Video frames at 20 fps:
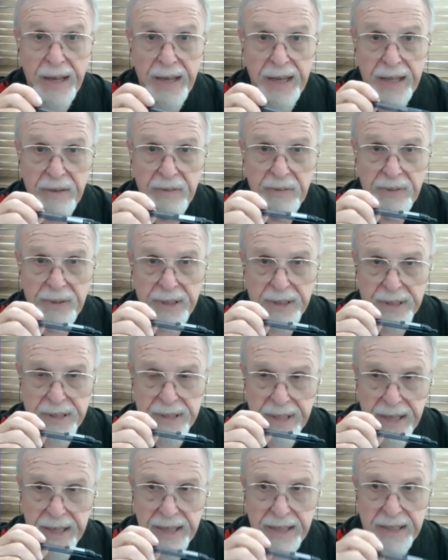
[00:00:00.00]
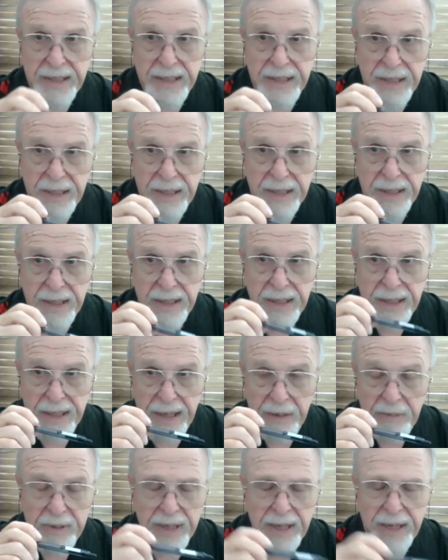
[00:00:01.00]
If he's in the, and
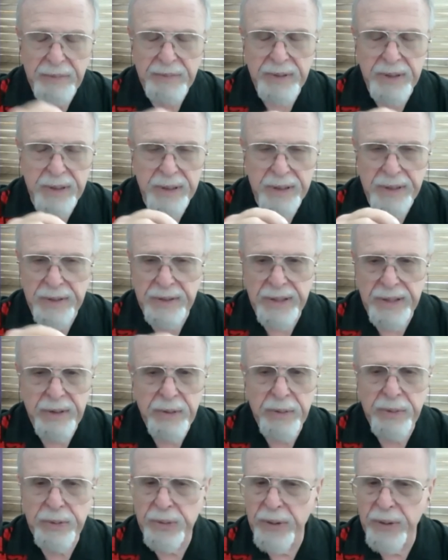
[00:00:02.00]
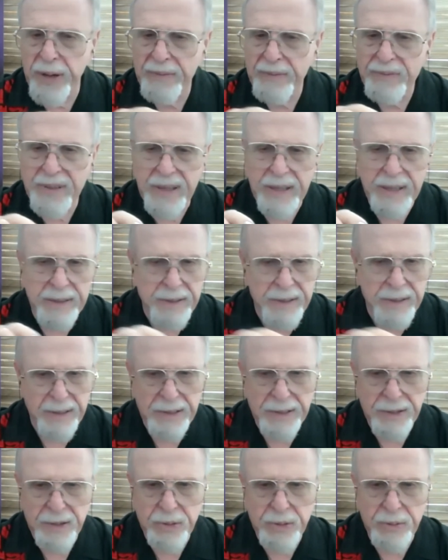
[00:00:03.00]
I would have to, there you have to get
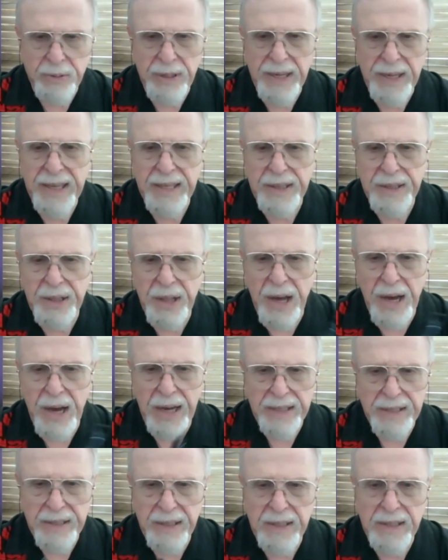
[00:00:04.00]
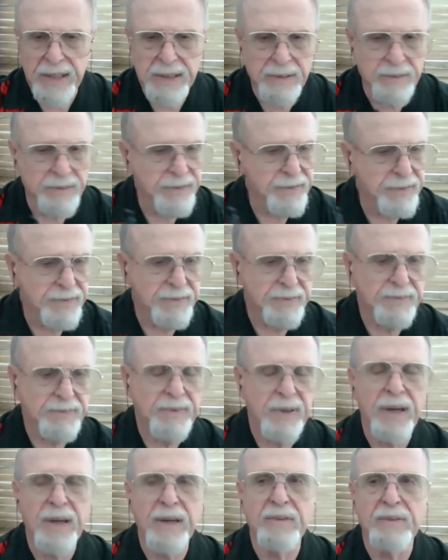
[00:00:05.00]
into a lot of,
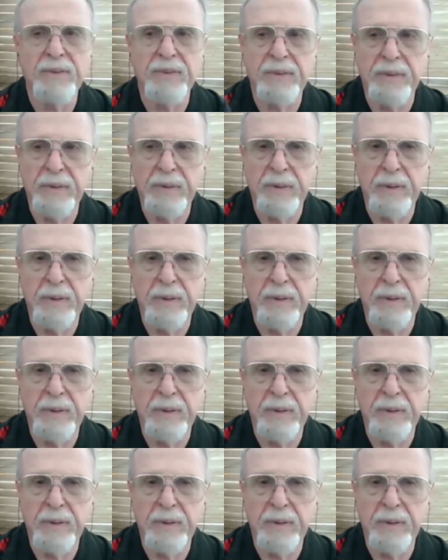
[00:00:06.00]
of